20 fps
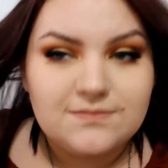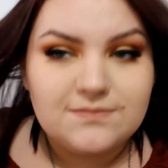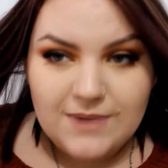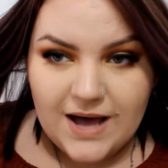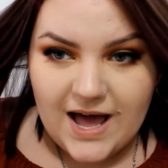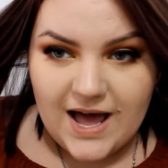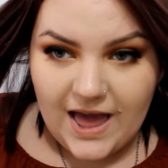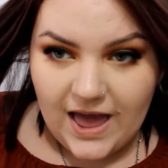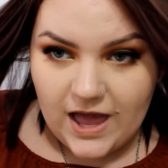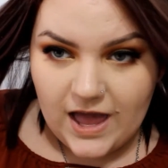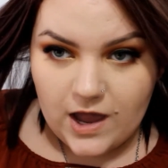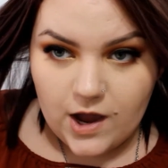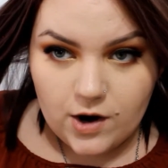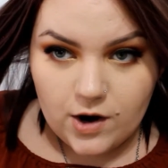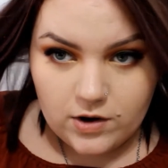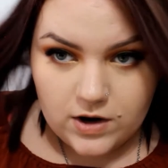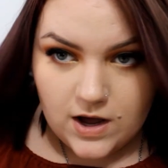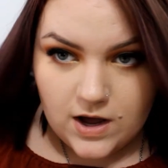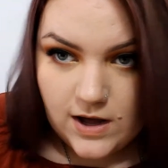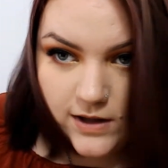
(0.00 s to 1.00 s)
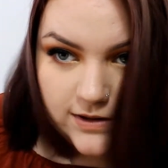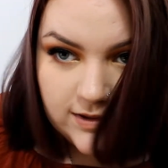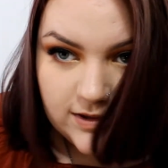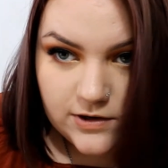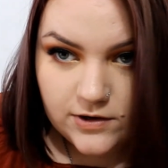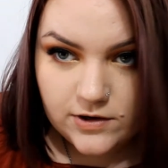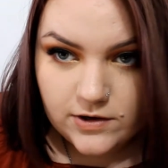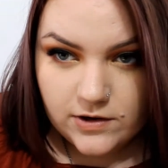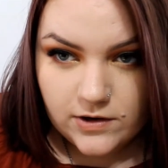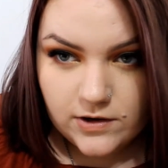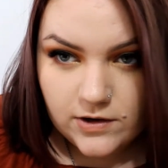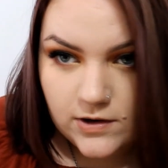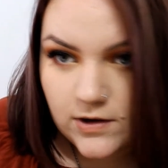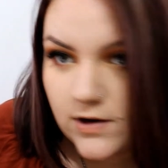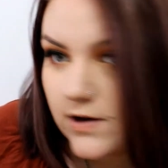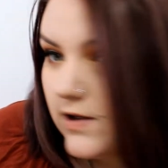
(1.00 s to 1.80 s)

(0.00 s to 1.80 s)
my hair color.